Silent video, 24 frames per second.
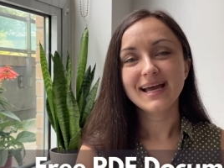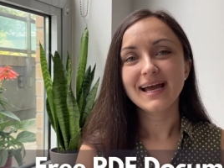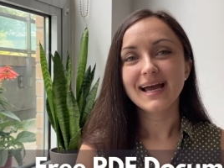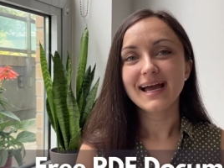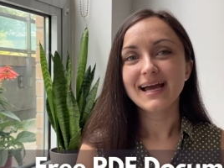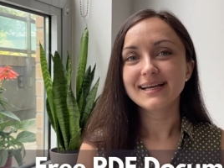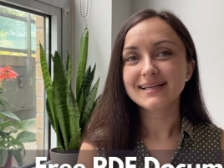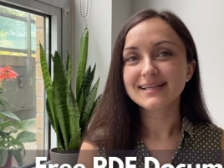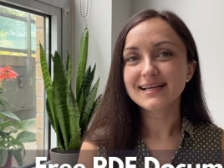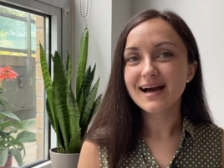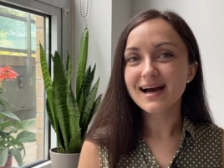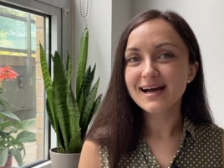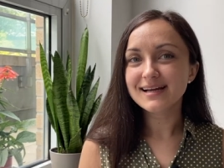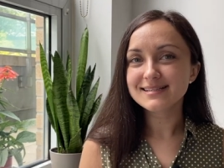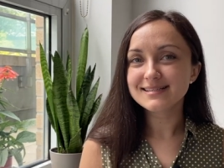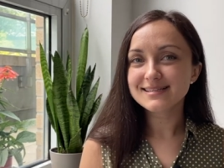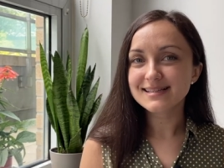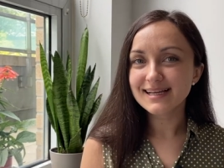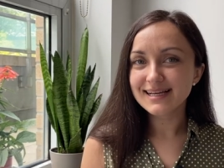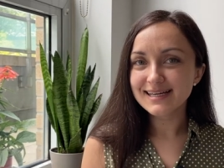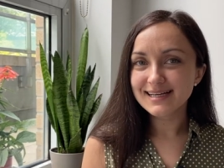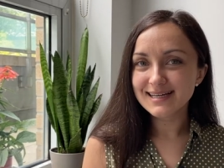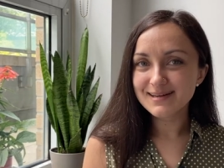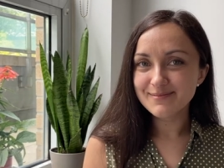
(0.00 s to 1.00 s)
And guys,
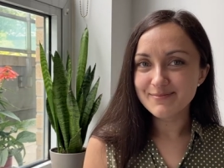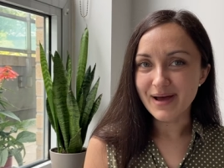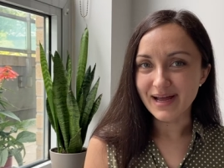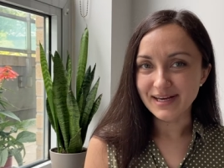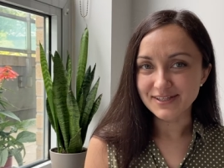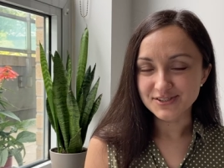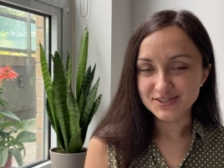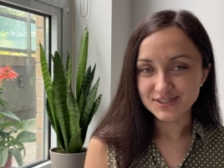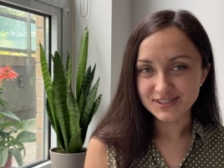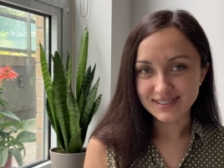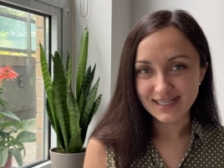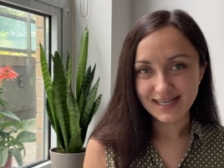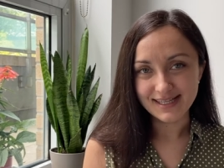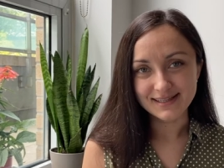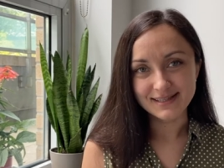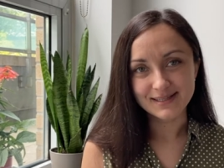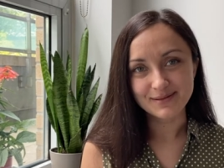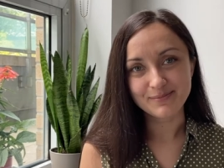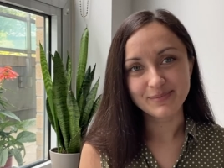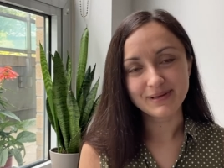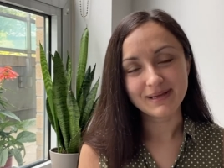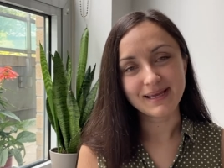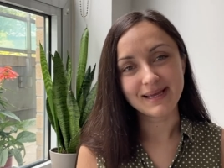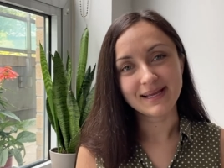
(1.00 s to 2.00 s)
like I mentioned at the
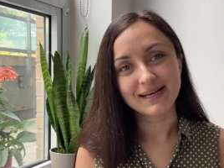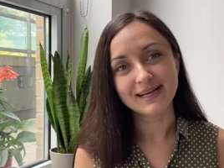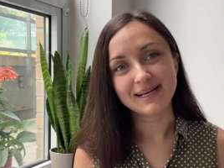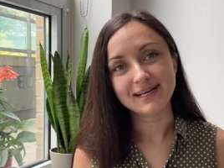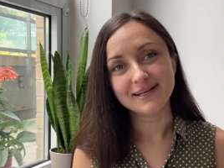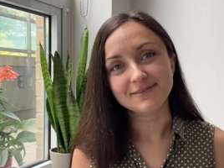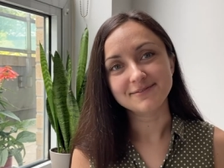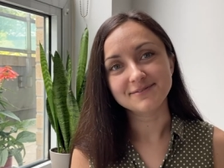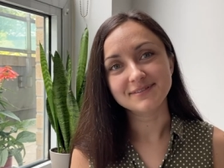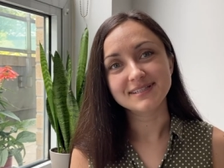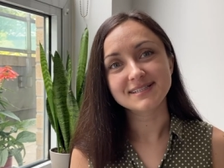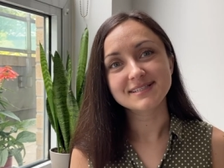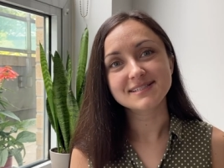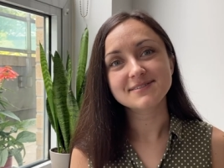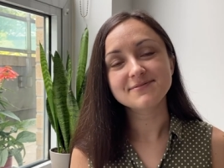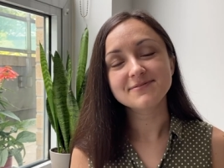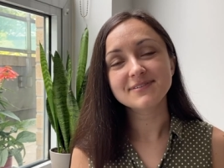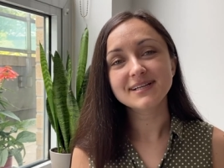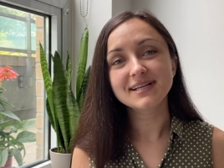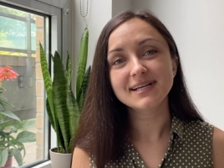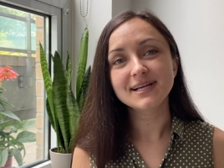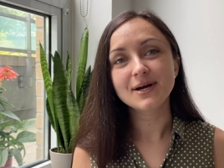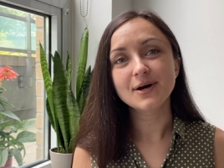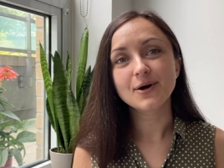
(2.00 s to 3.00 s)
beginning of this
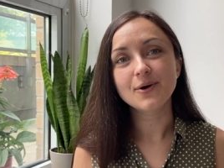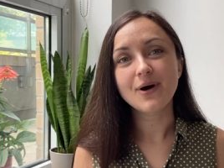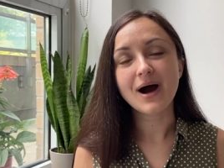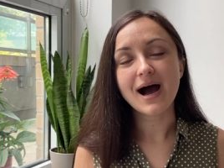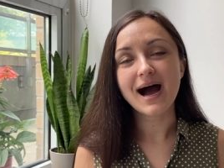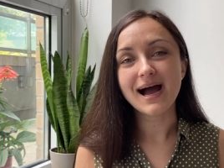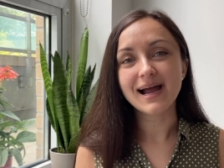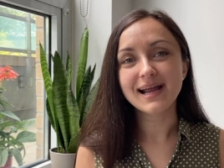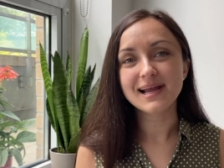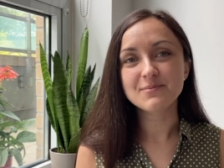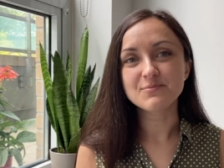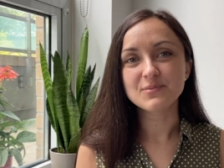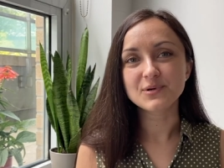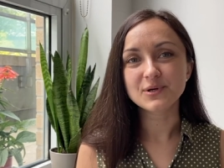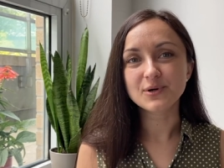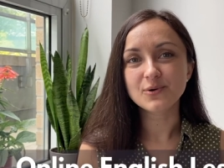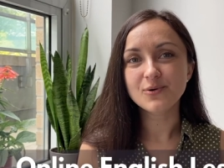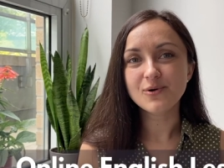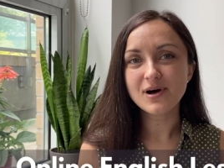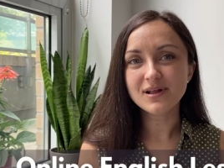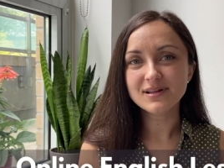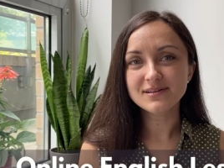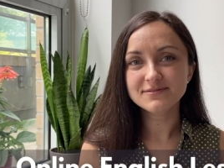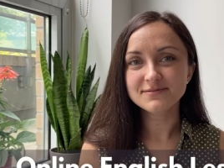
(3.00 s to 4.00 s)
video, I am a
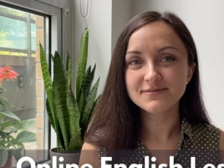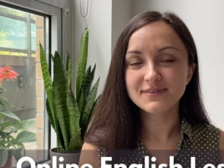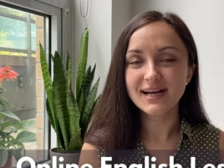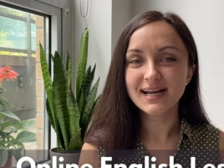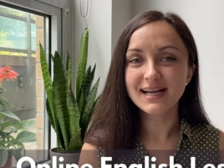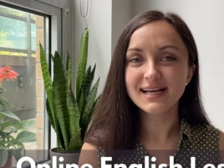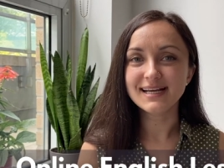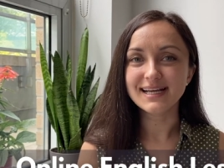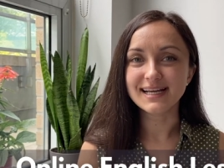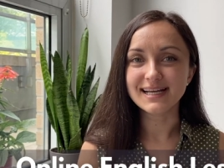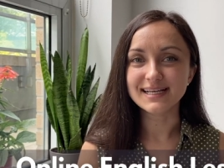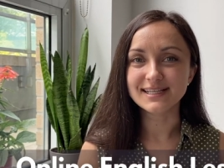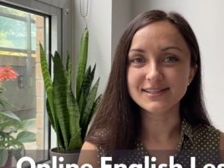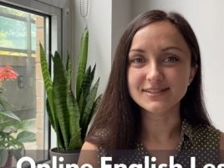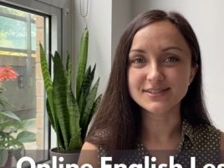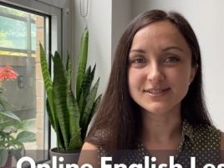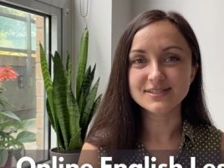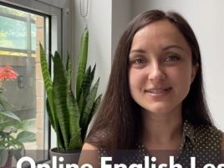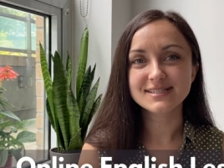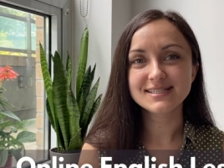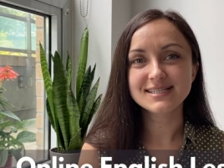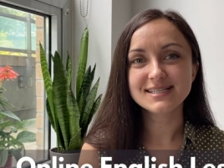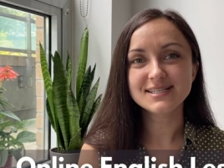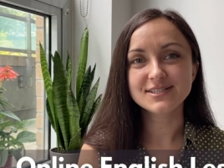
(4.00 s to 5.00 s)
qualified
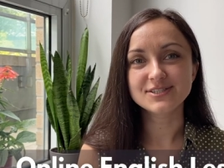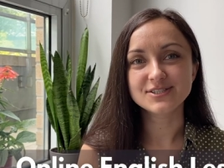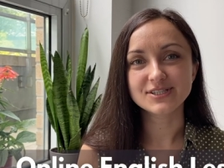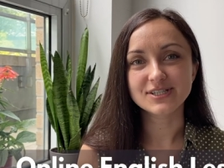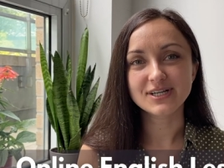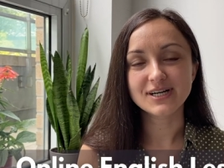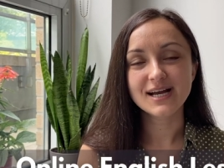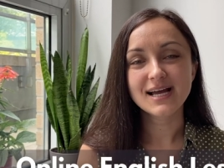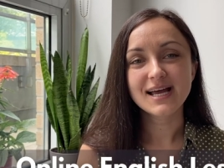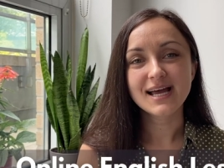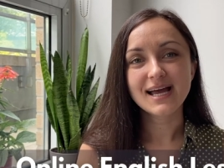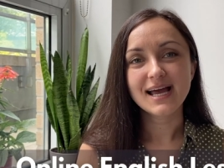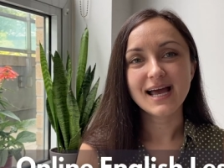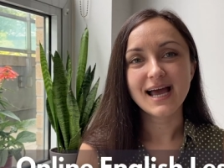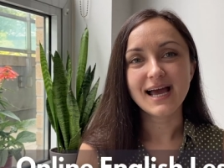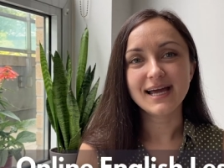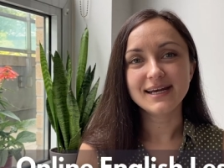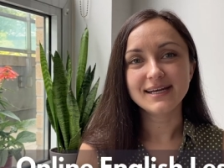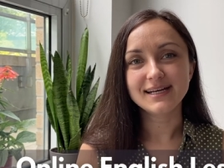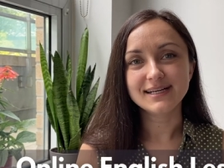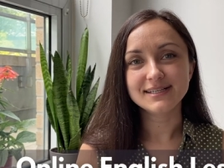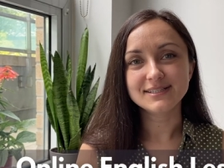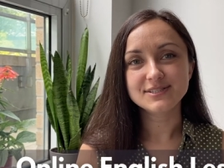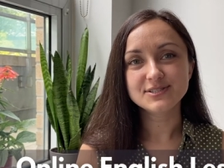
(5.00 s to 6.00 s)
English teacher
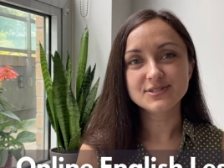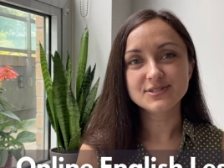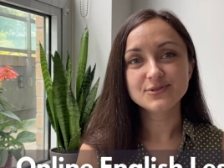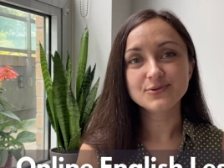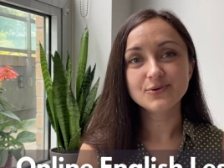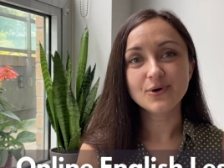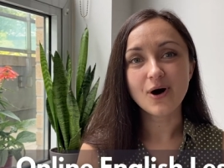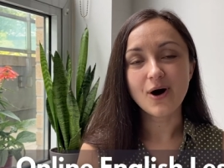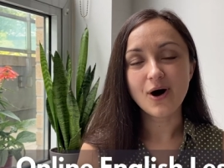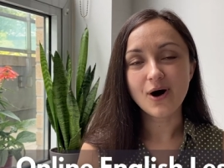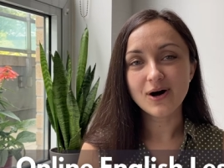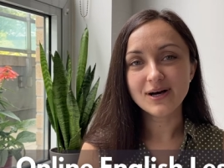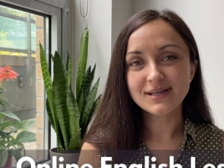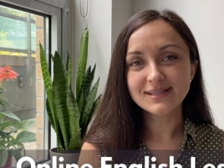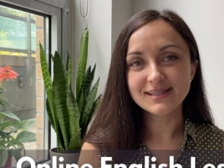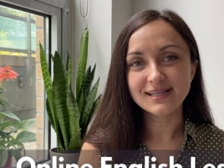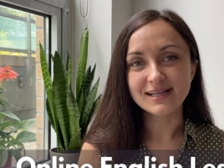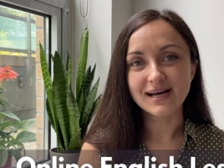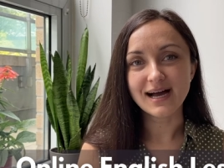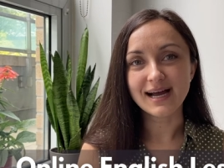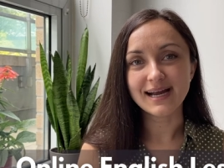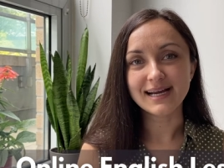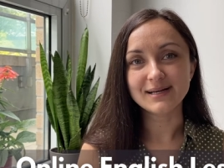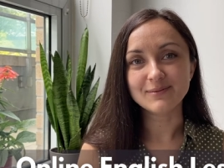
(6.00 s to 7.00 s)
and I do
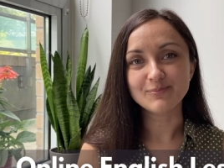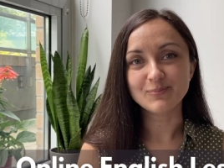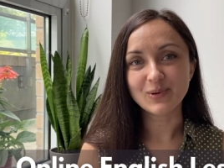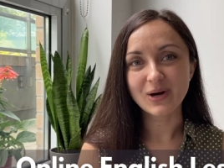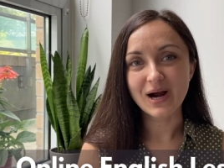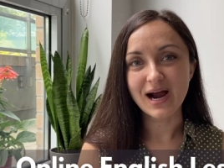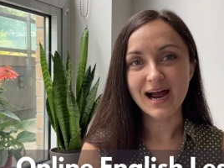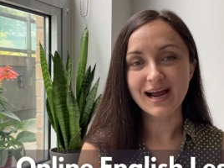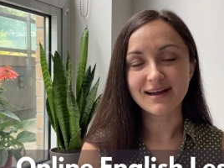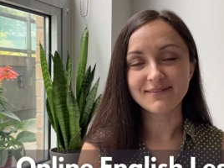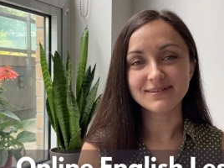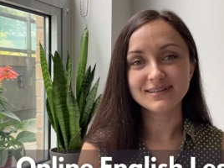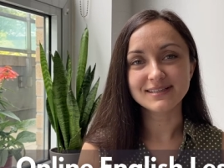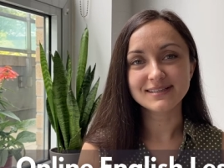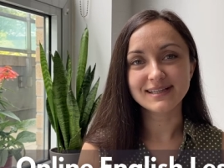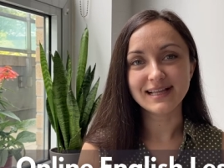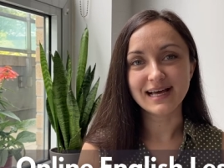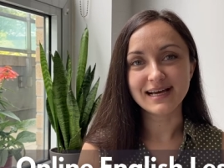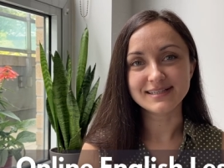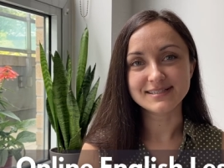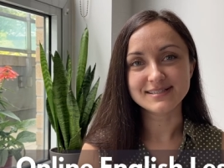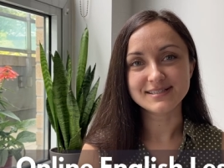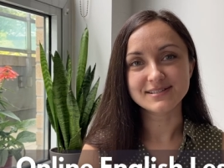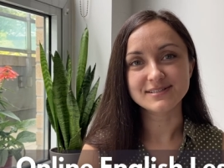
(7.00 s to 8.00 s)
online private
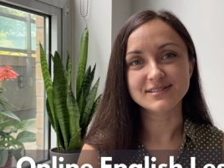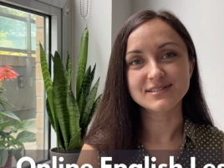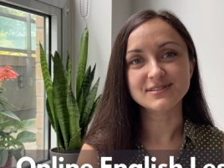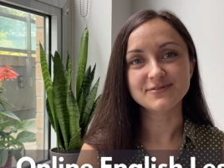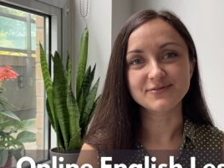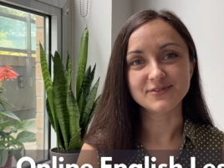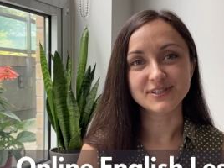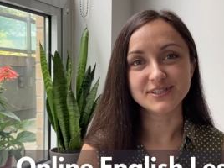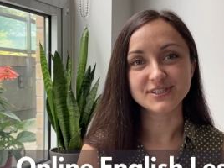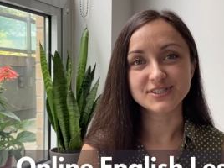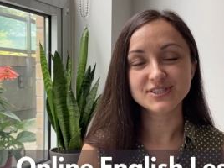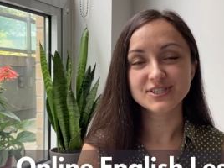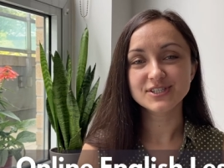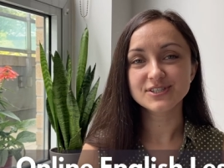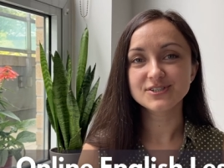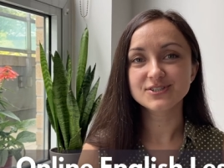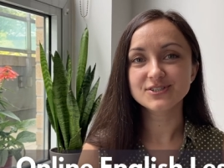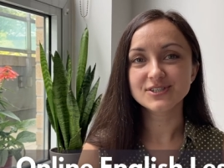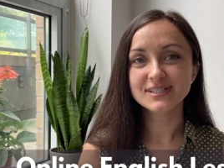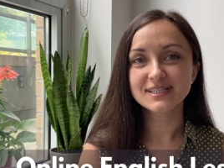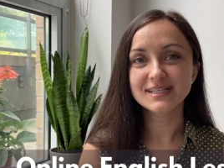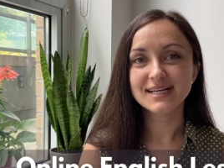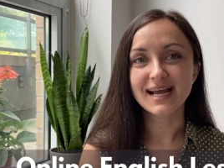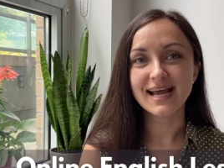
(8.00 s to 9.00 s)
lessons for
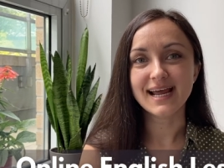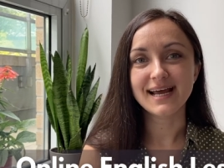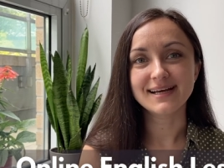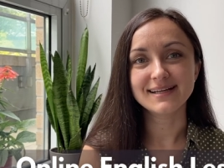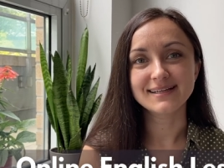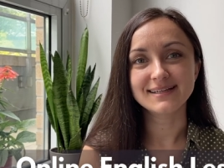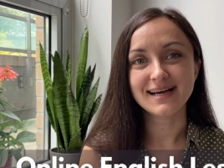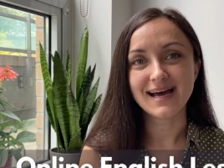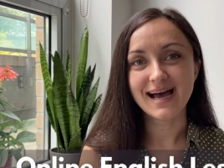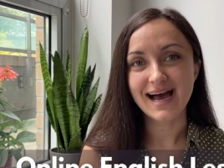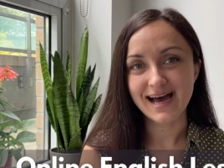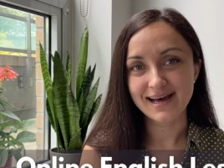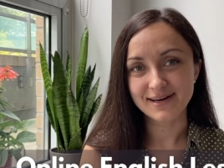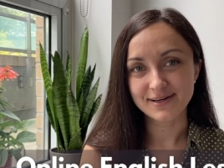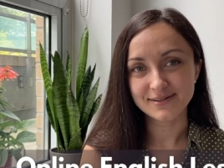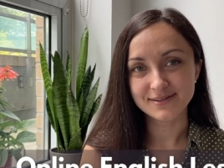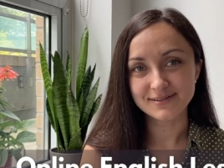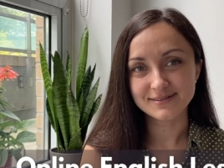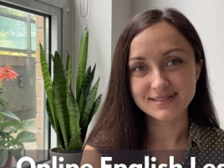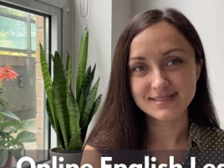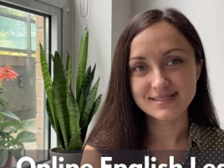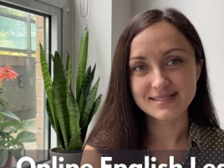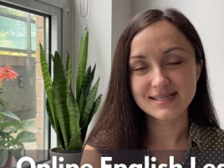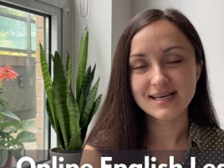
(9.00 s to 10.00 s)
children and
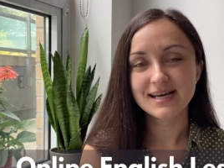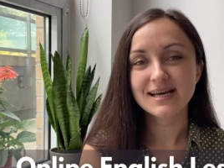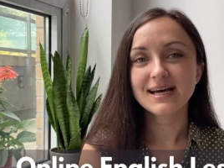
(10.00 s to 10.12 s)
adults.